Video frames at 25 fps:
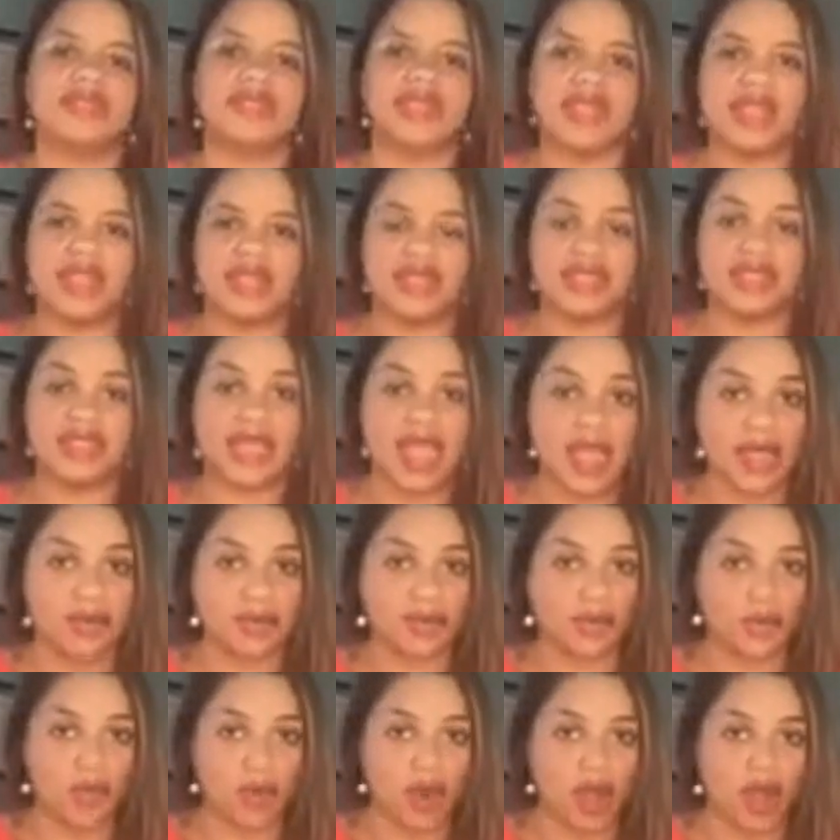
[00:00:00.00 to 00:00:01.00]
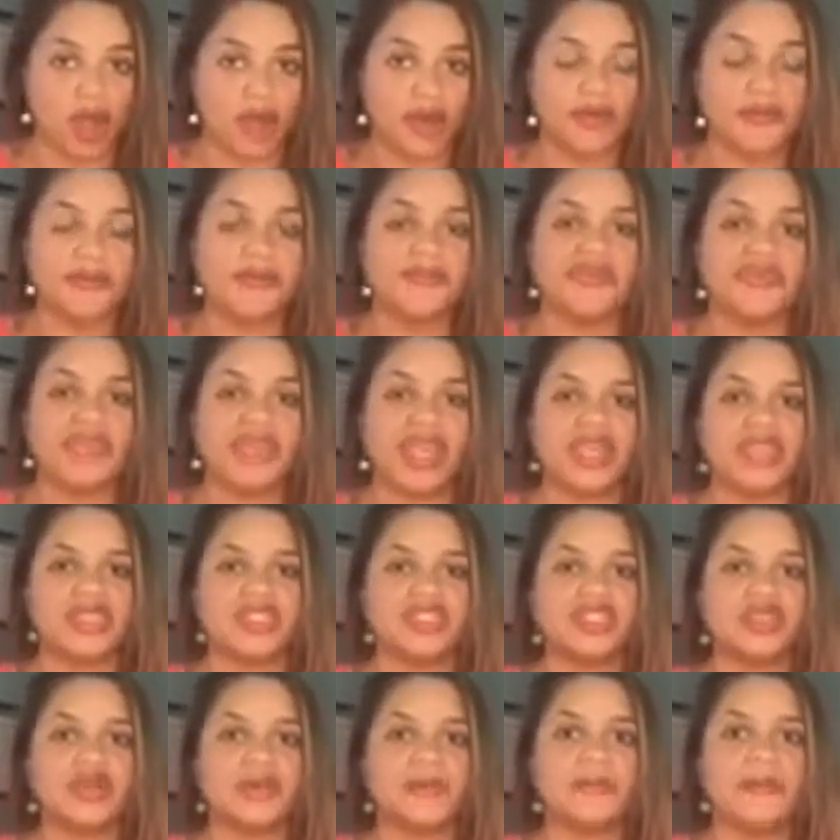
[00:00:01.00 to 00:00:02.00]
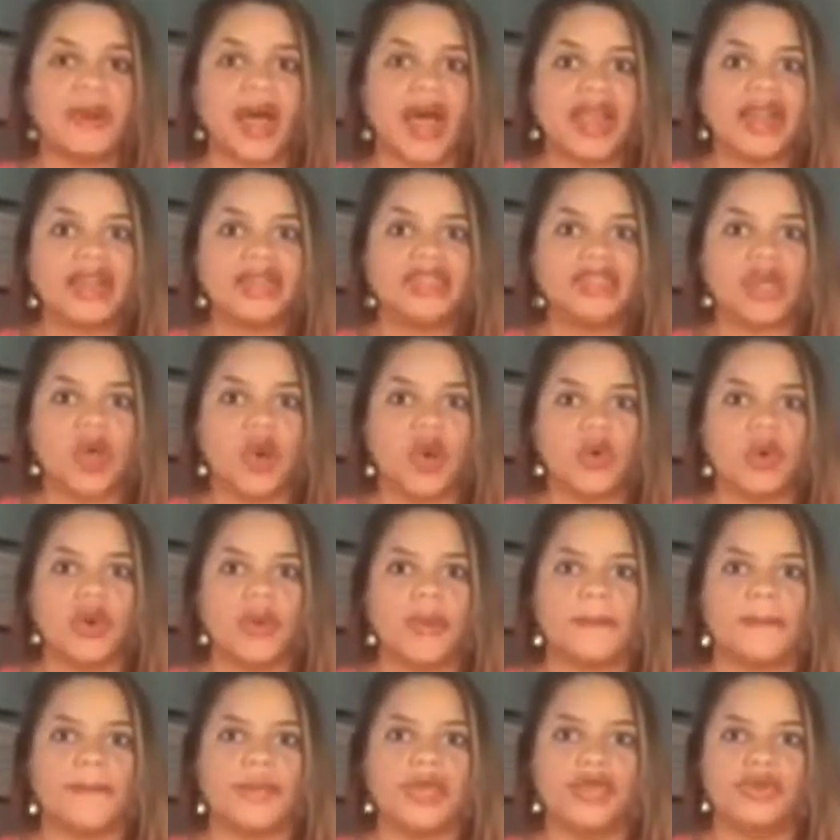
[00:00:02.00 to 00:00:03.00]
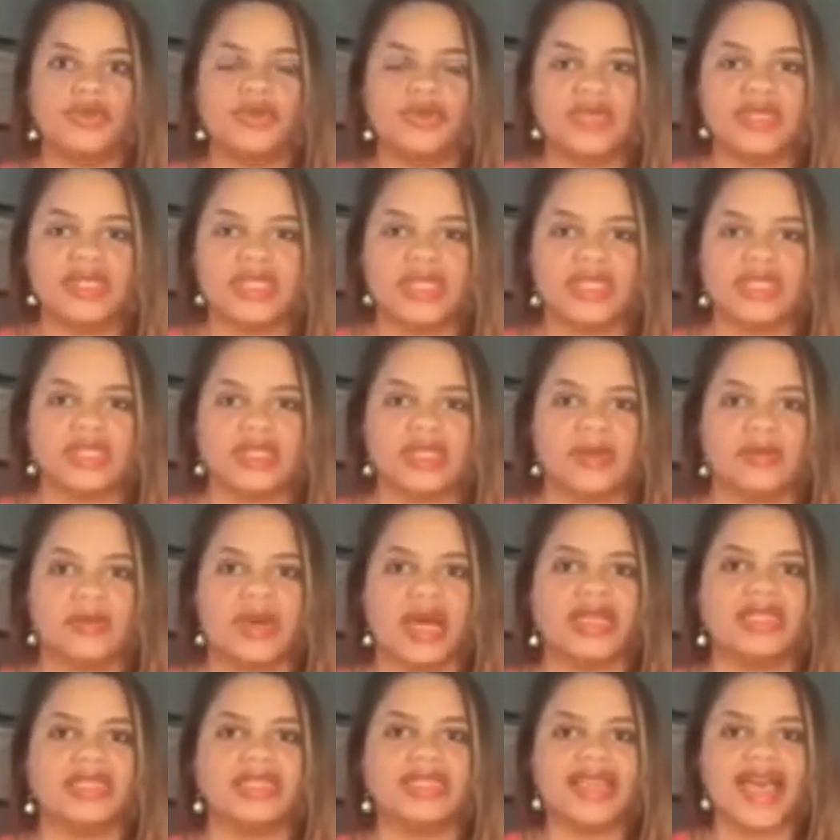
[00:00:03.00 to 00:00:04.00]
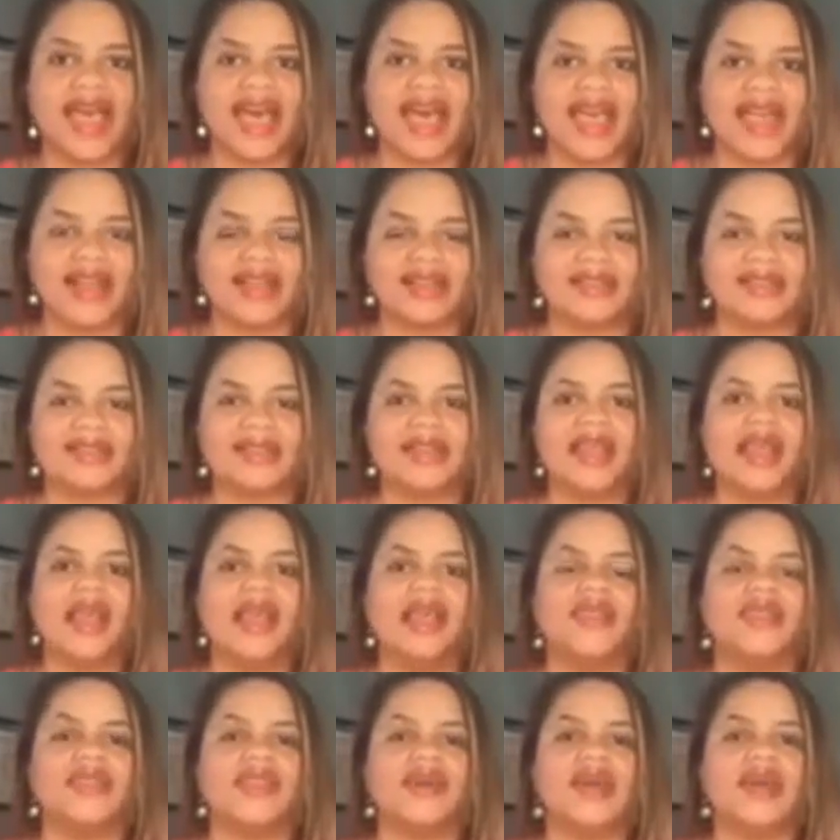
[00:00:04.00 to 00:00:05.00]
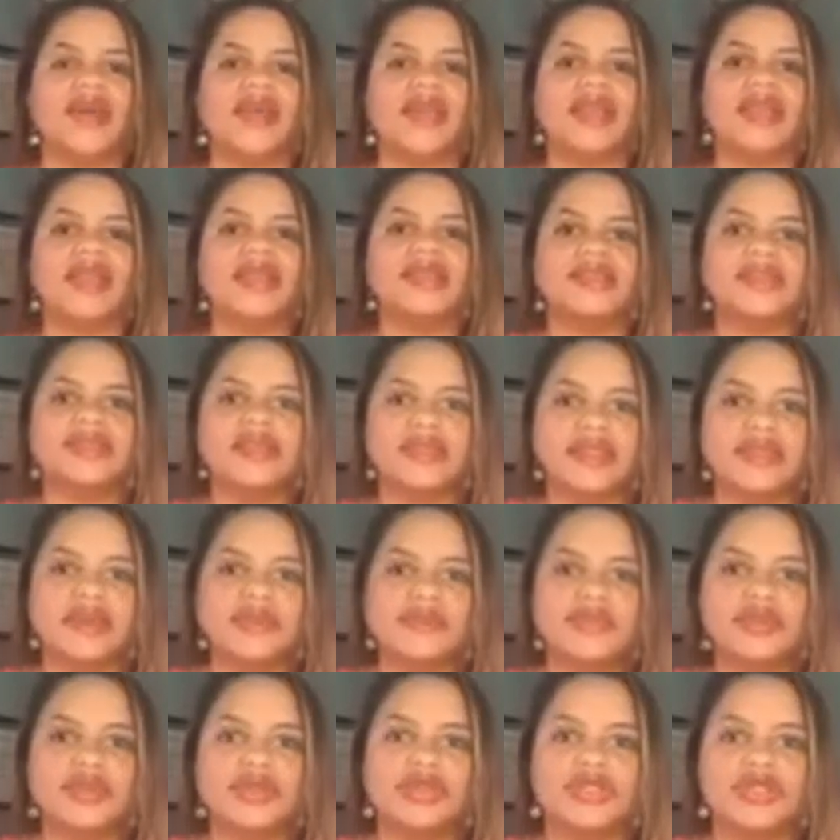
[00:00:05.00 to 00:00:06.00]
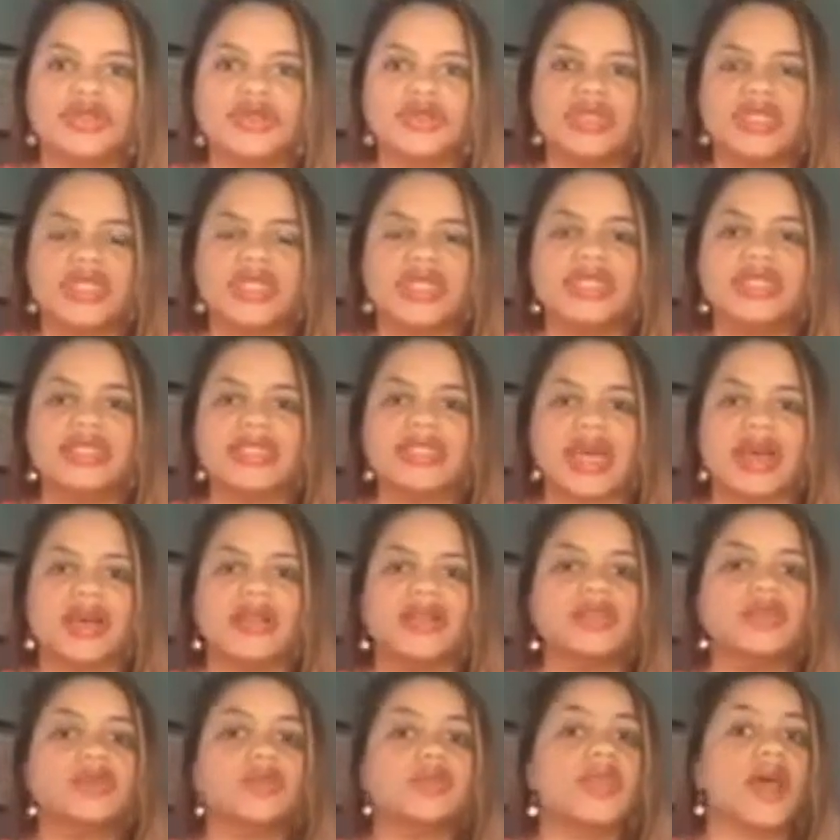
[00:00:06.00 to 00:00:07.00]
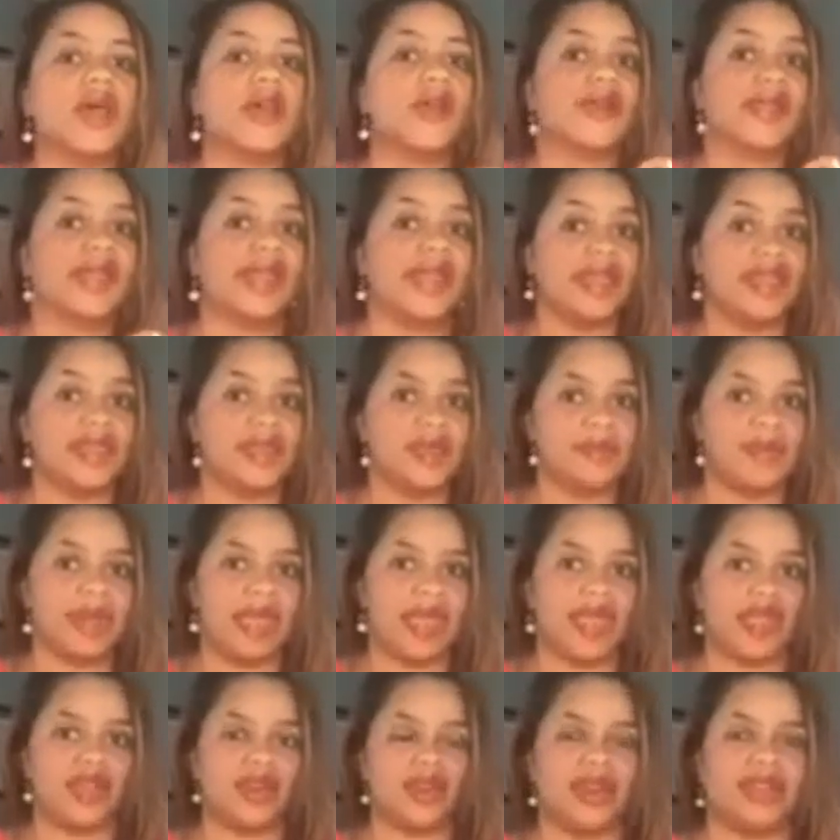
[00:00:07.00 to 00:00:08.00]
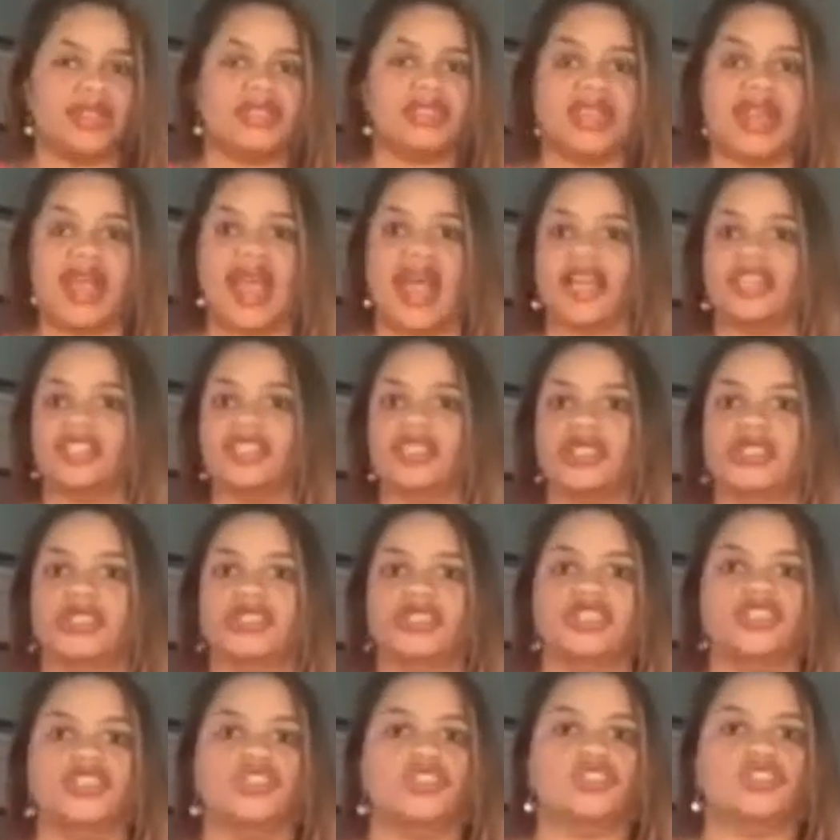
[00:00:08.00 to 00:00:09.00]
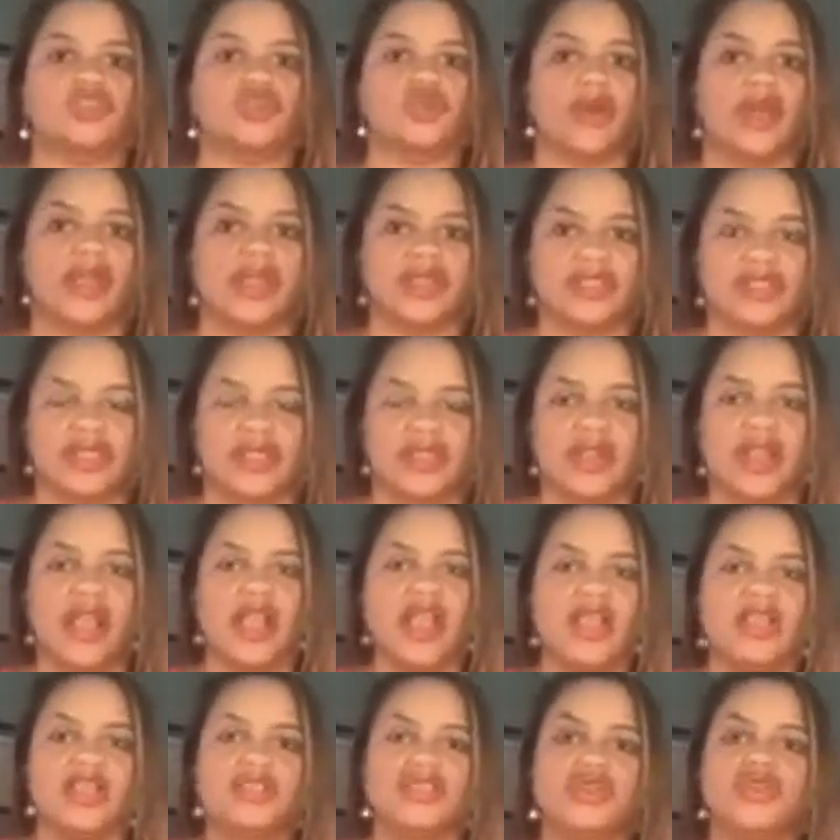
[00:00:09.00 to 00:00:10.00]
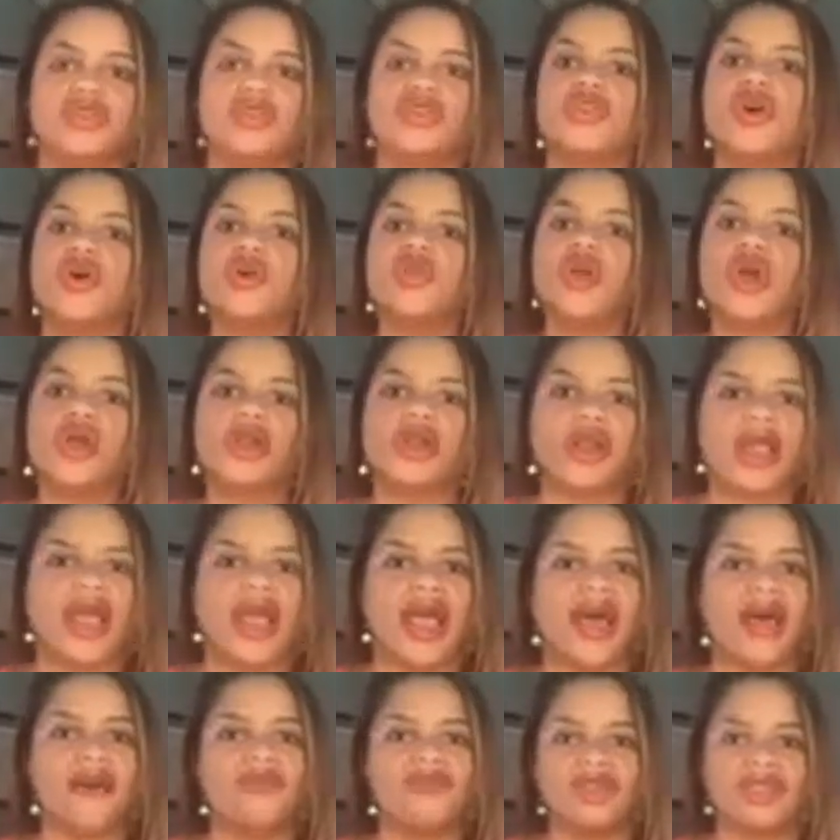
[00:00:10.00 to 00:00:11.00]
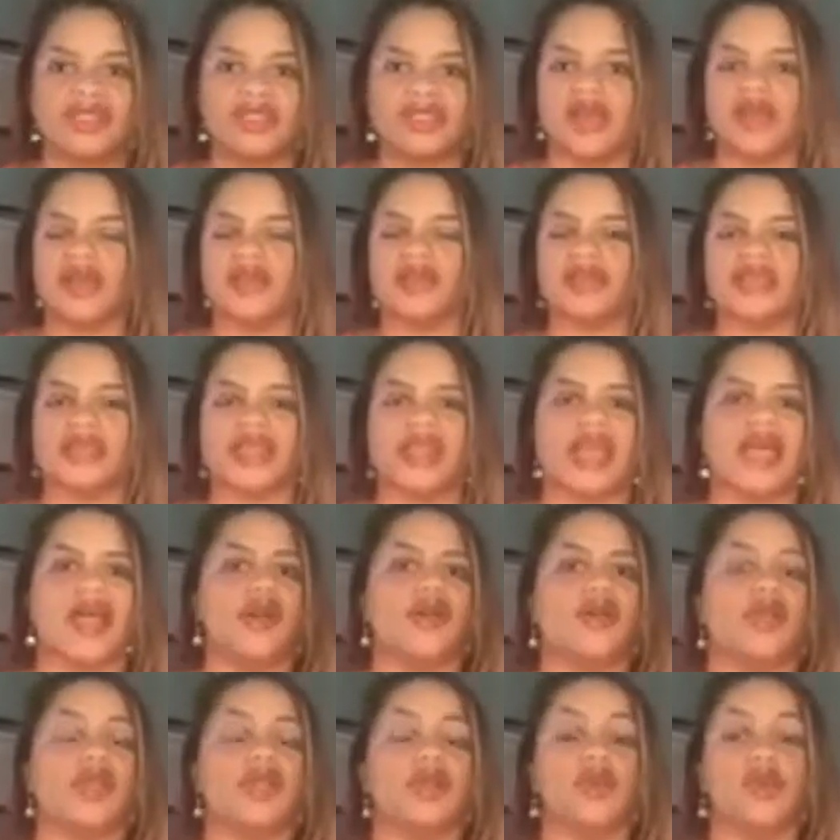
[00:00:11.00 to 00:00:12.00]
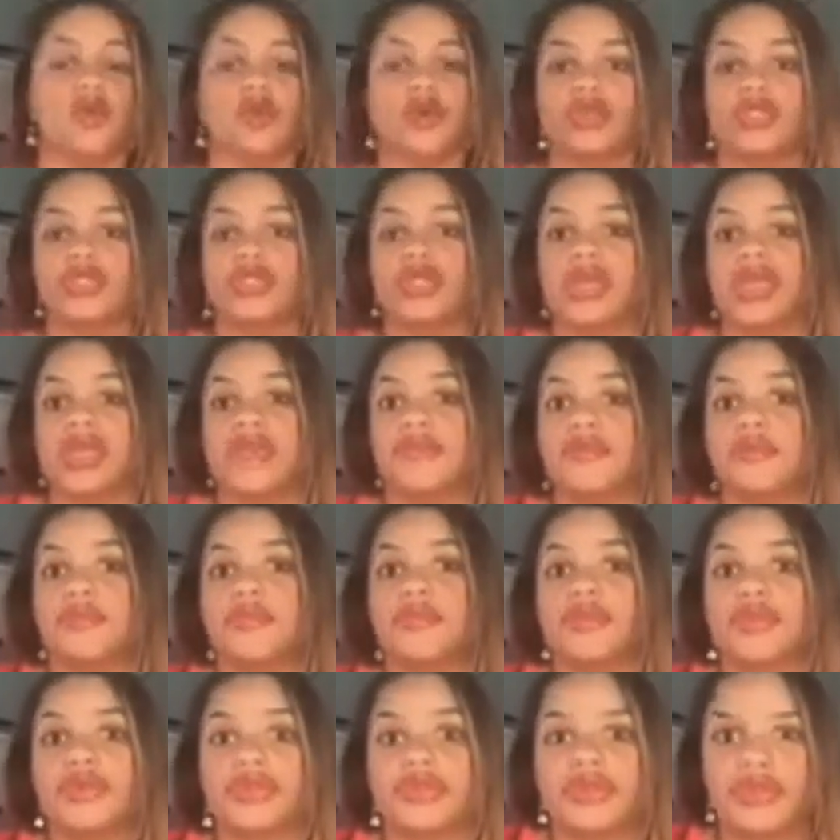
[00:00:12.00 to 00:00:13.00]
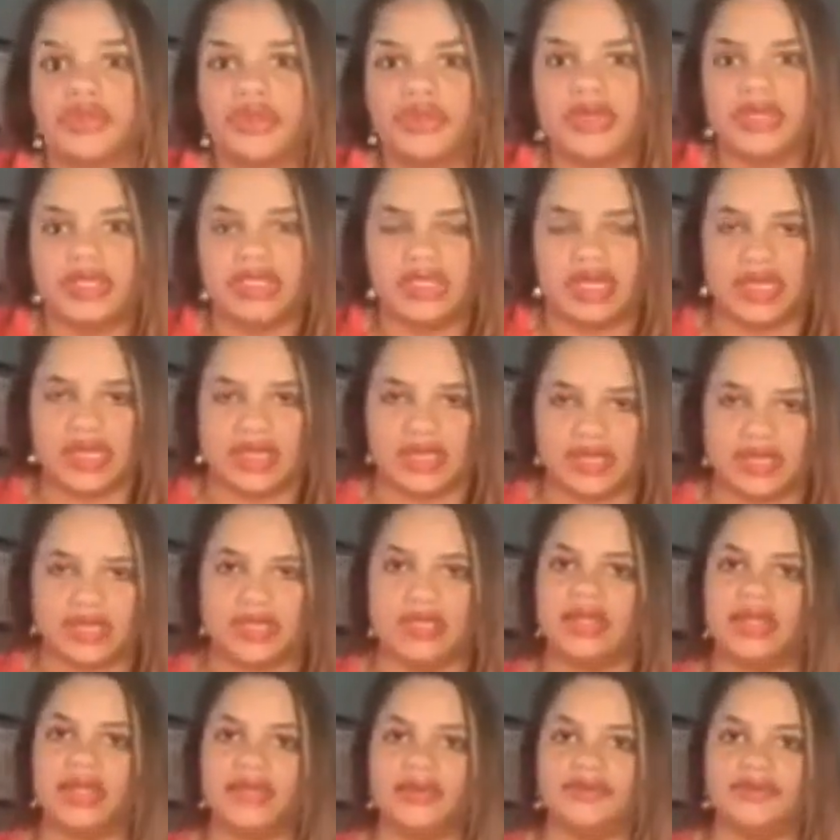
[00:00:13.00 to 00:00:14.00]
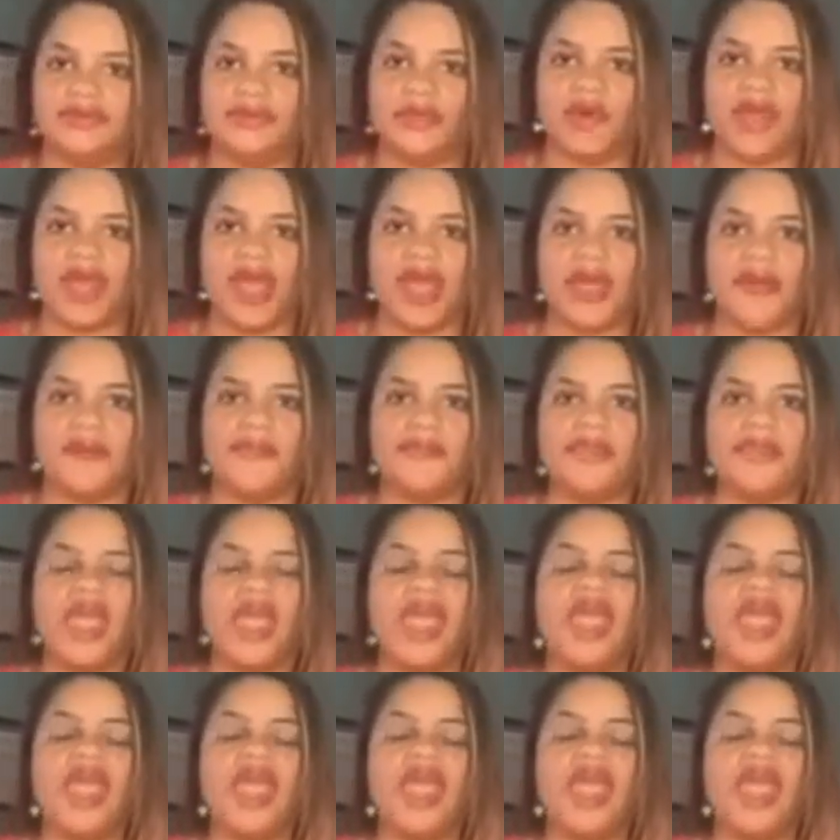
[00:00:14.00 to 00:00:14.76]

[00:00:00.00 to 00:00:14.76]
in type 1 is your body's own immune system attacks the insulin producing cells that are in the pancreas and actually destroys it. So you no longer have the cells in order to even produce the insulin, okay?